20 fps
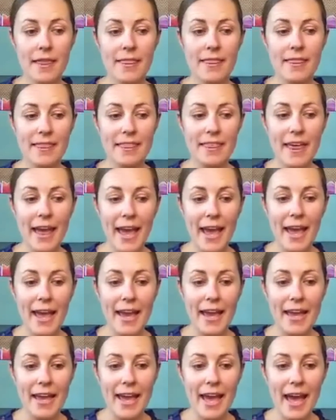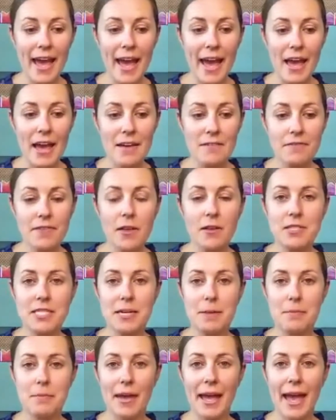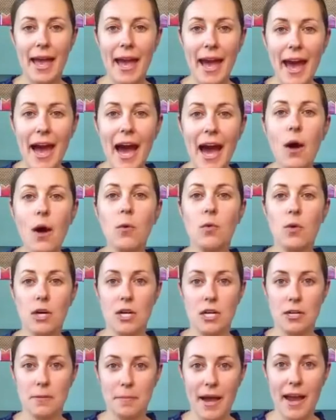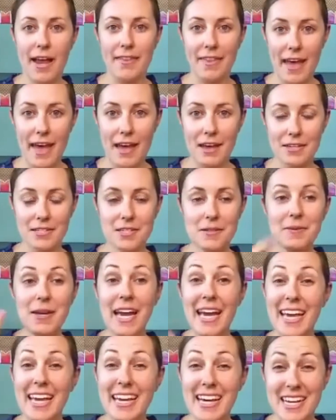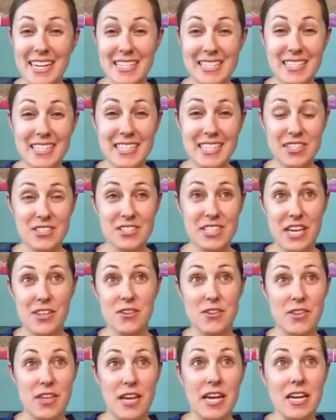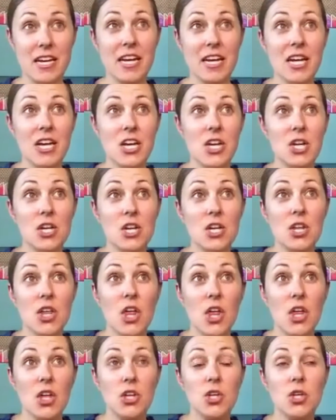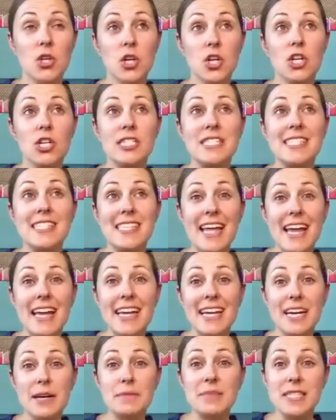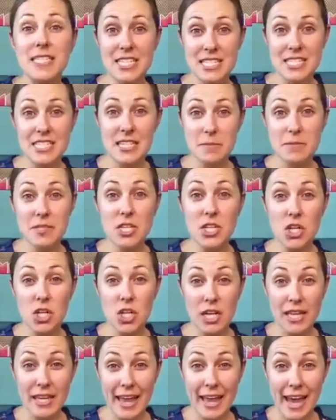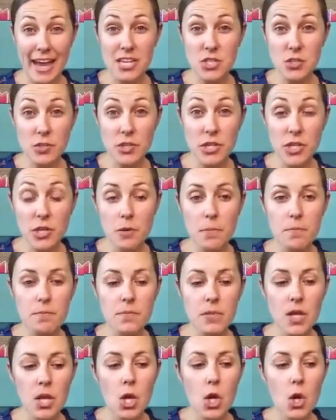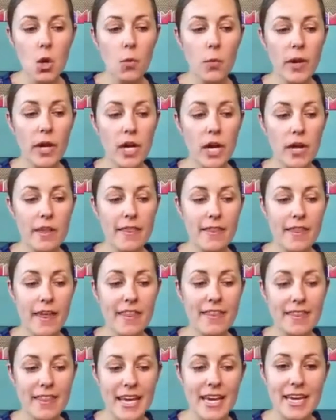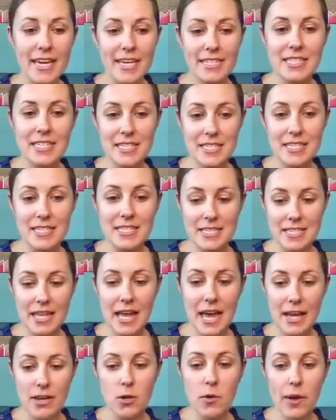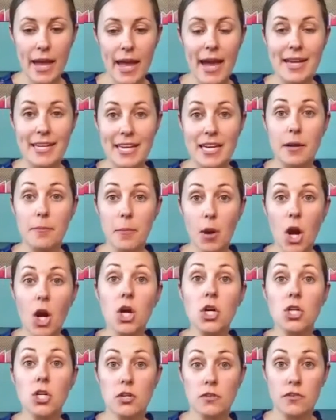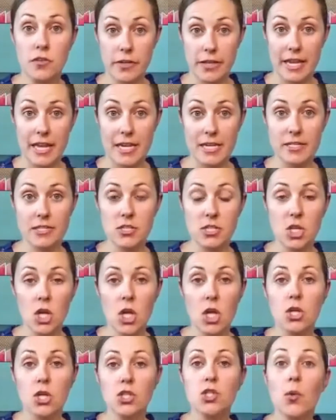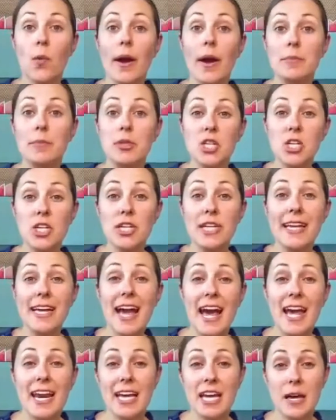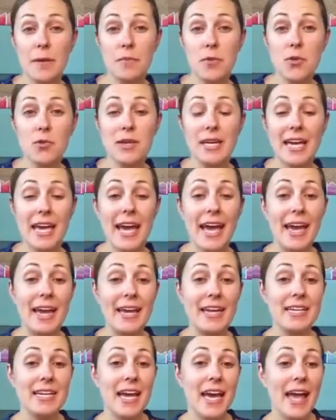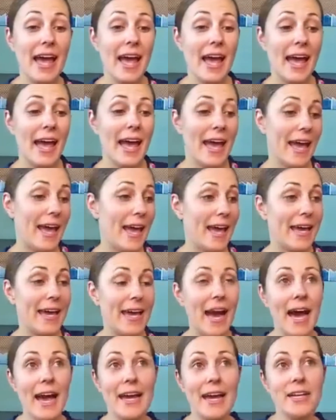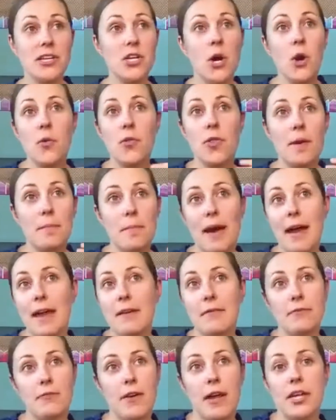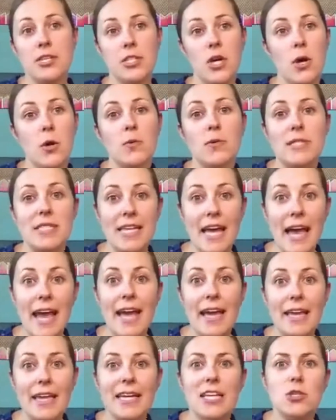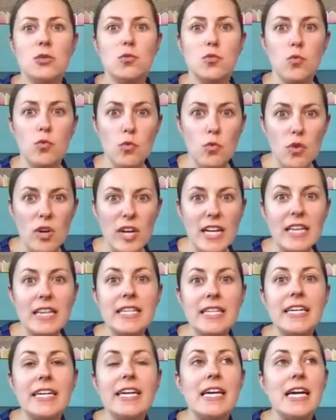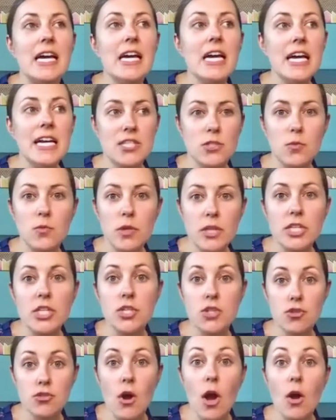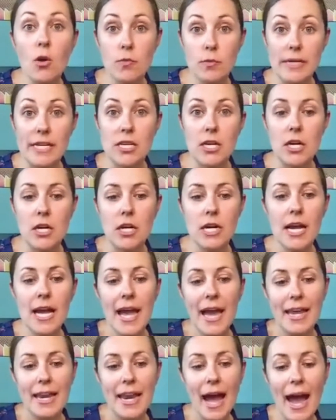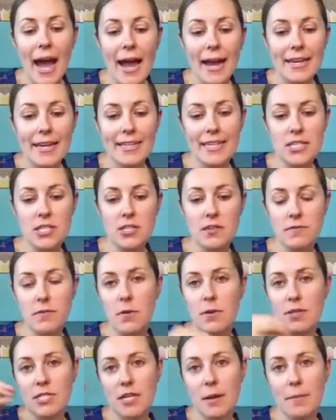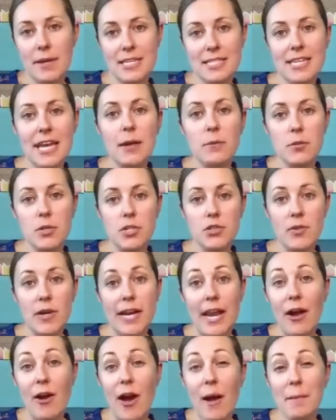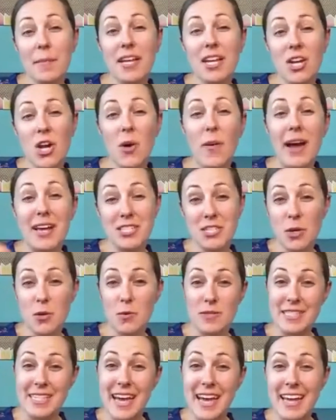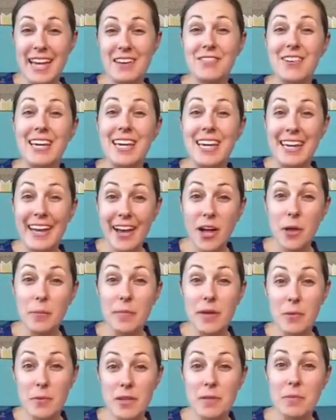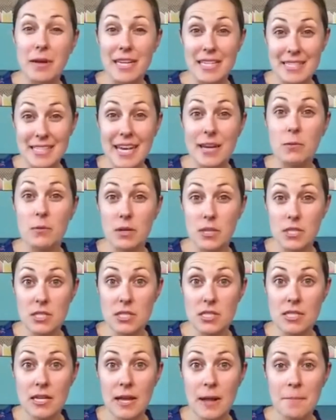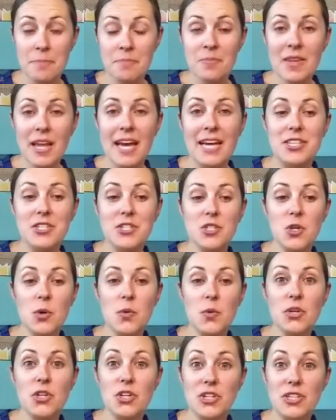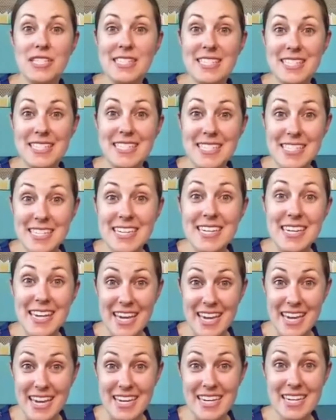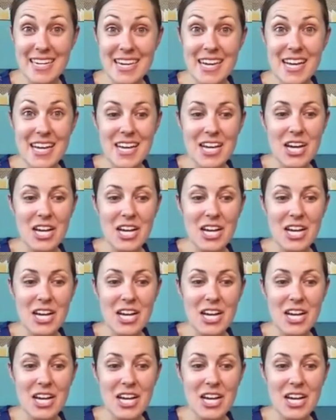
they felt empowered by that. And here's the other thing. You're setting up systems in your classroom where then they get to decide, okay, I need a partner for this. So I'm learning how to communicate. Hey, I know that my friend Jose is a really strong reader and I need to focus on my sight words right now. I'm going to go ask Jose if he can help me with my sight words. And so you're seeing